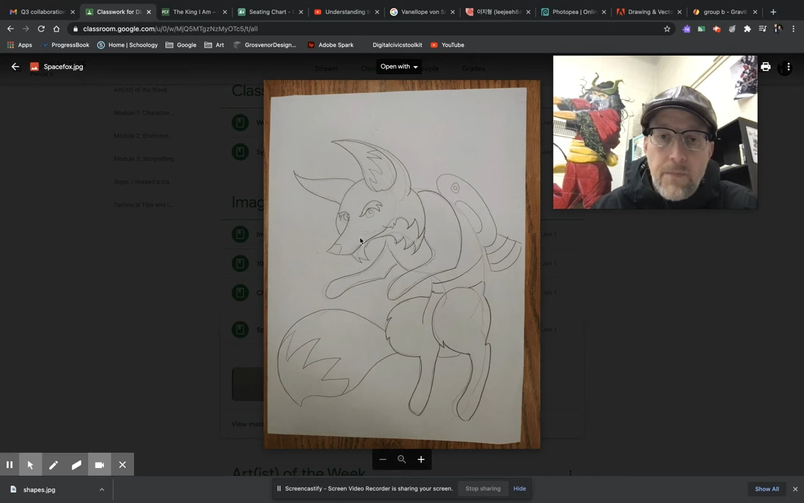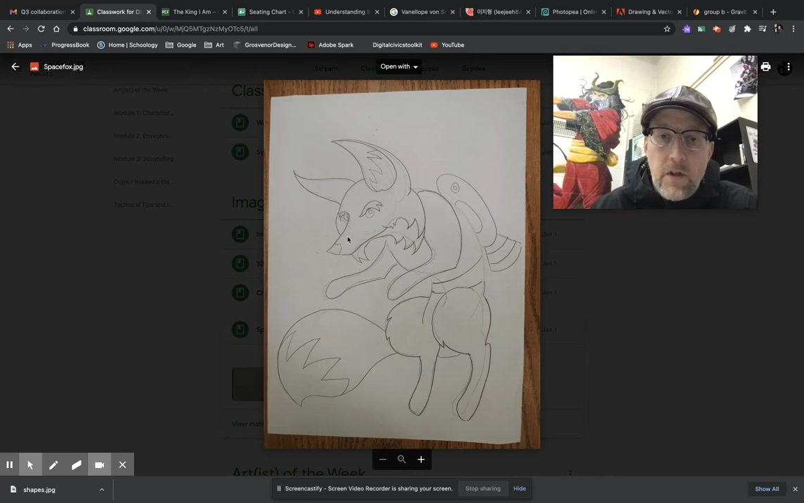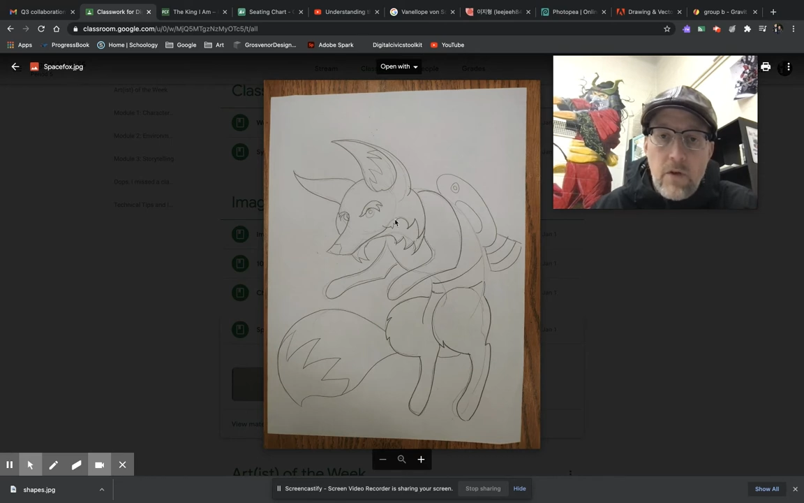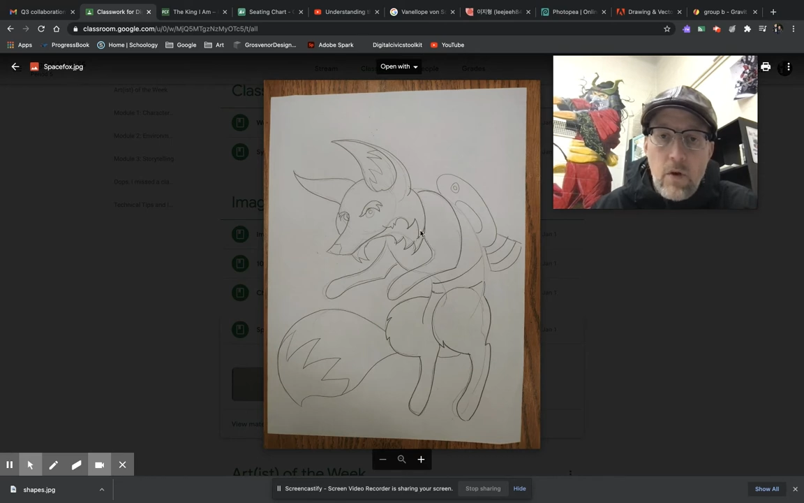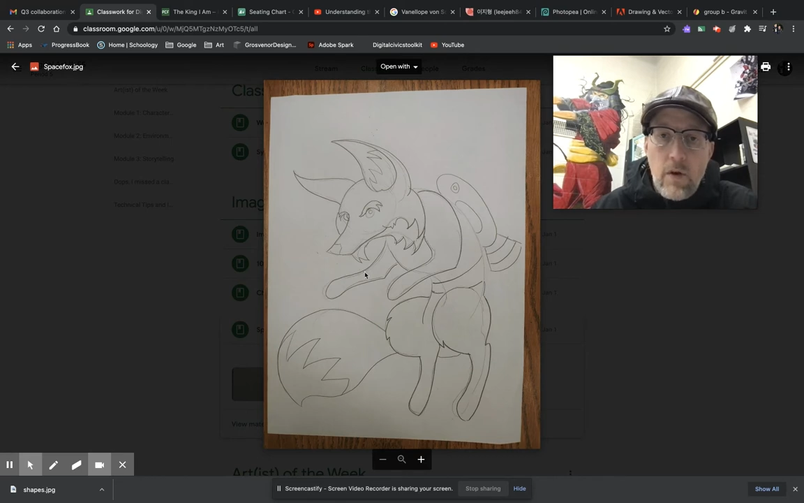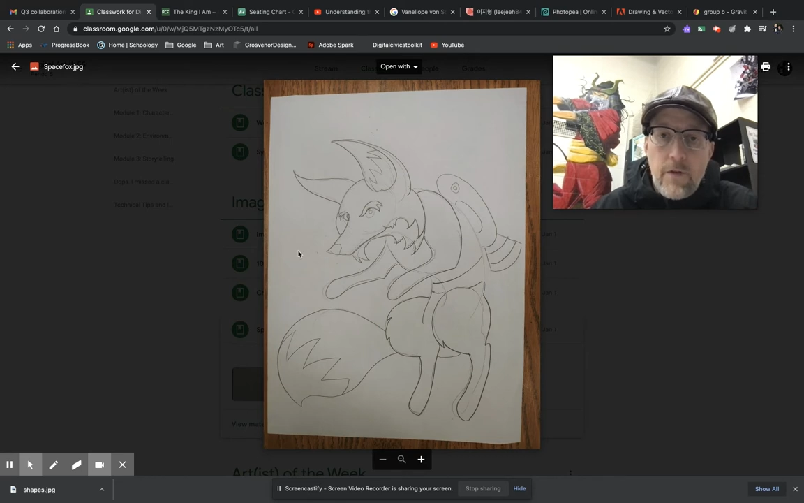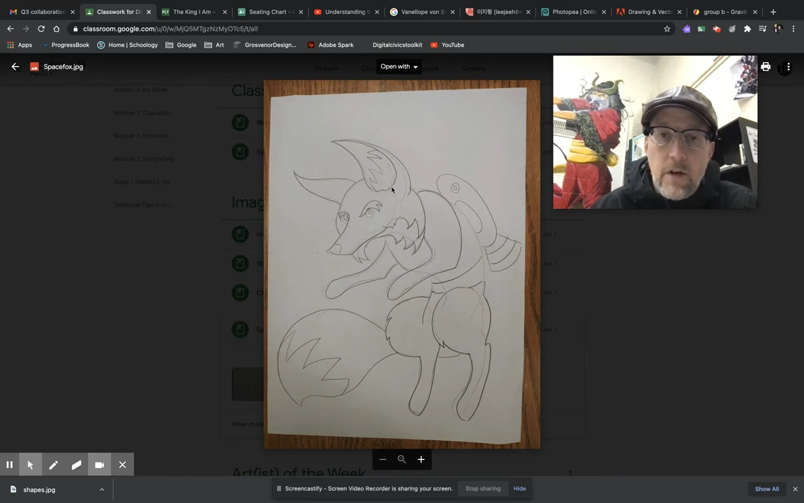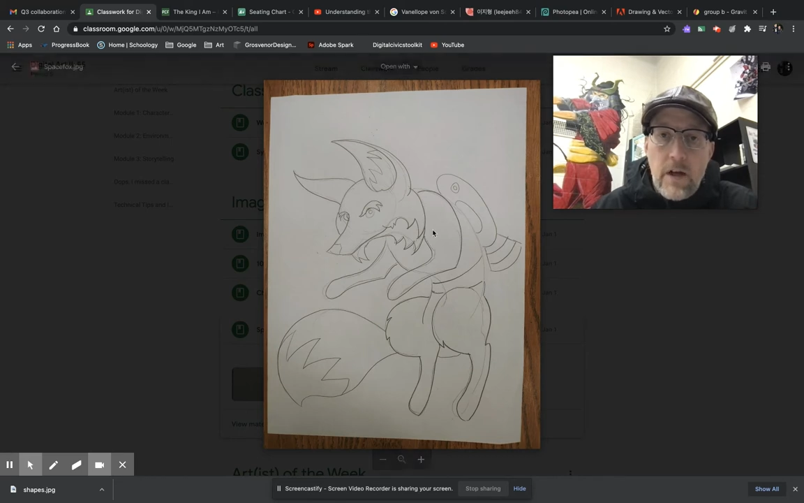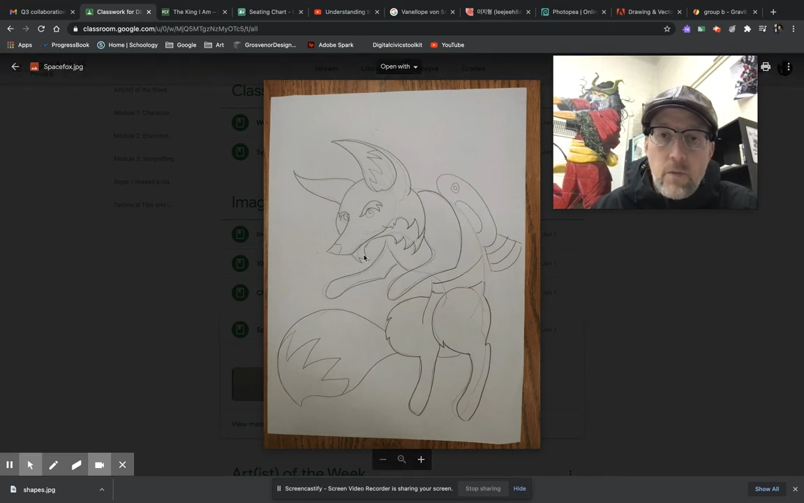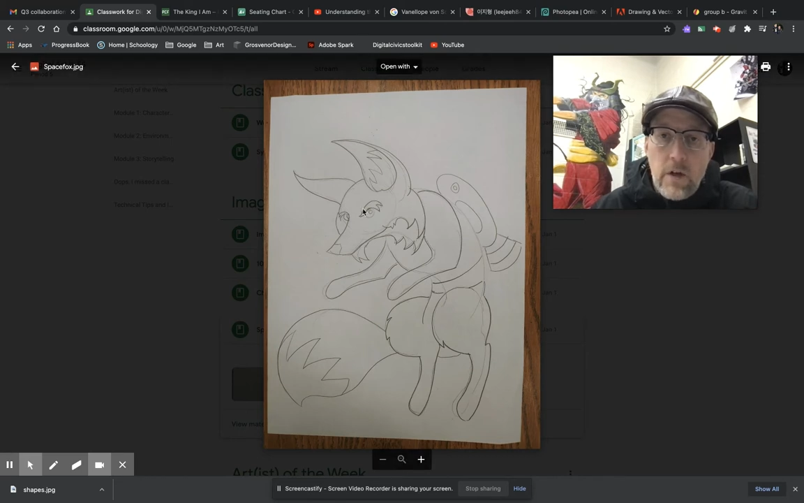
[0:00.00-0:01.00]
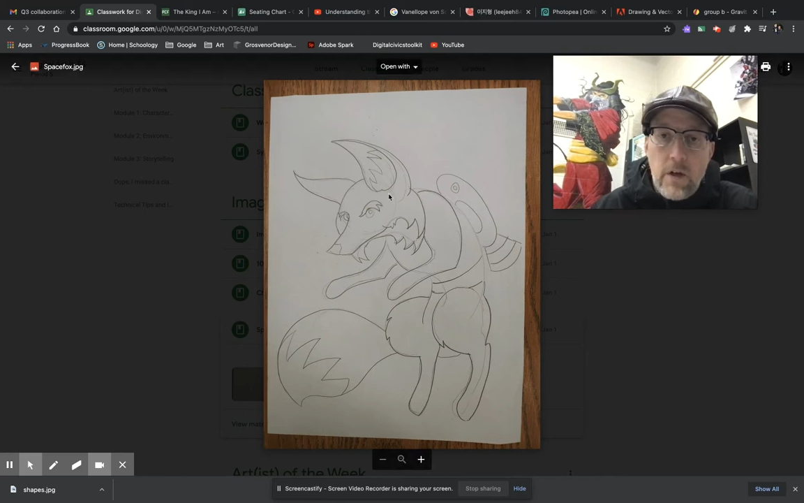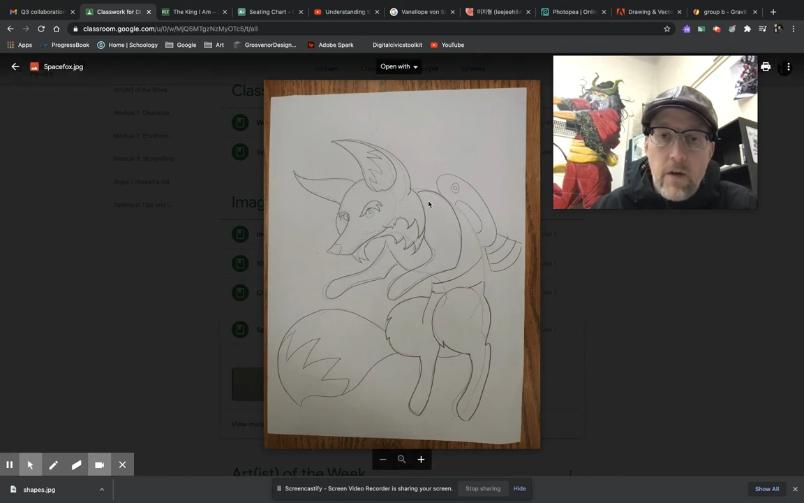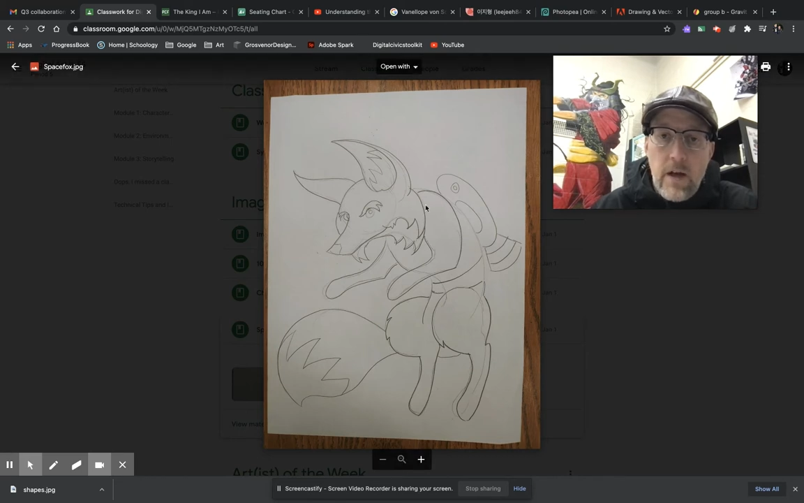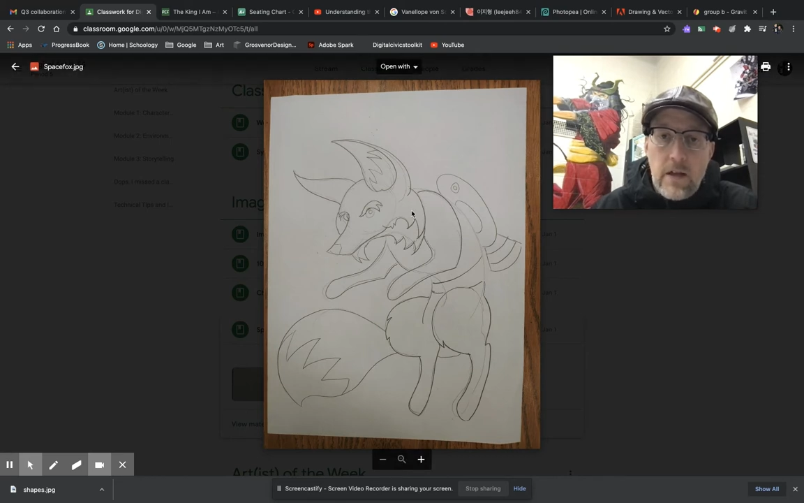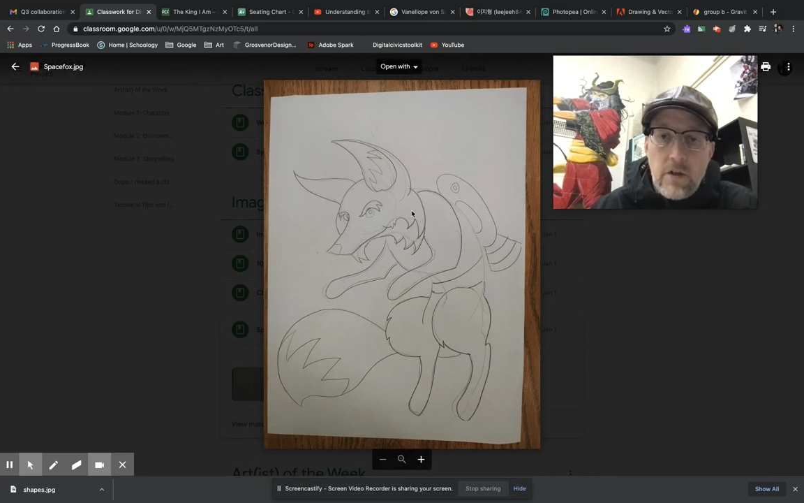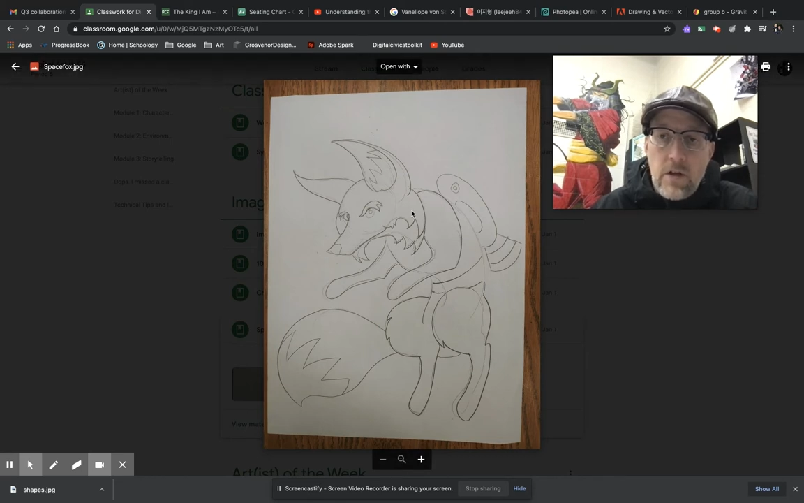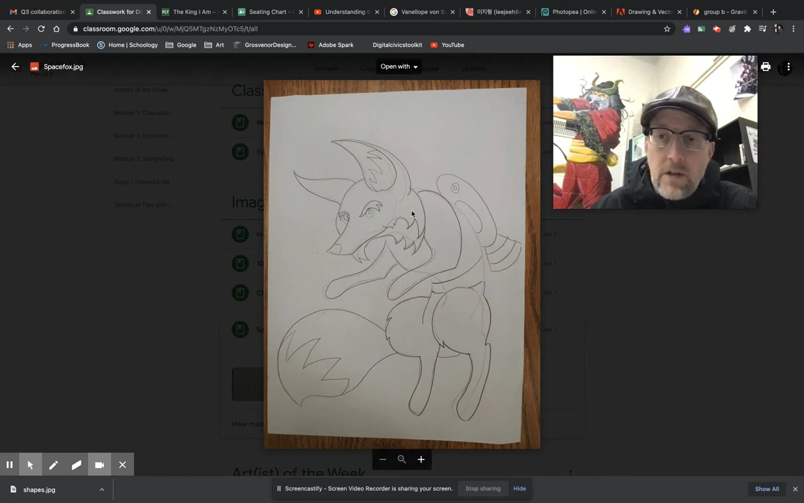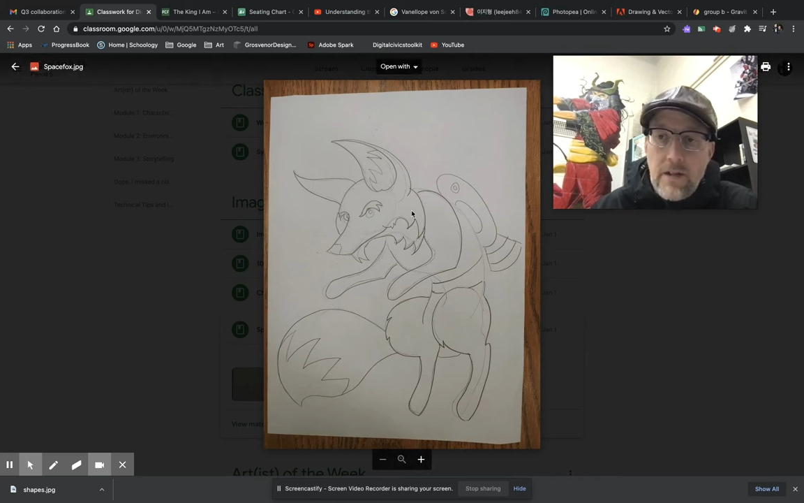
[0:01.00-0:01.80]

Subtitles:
so if you guys want to go ahead and you're going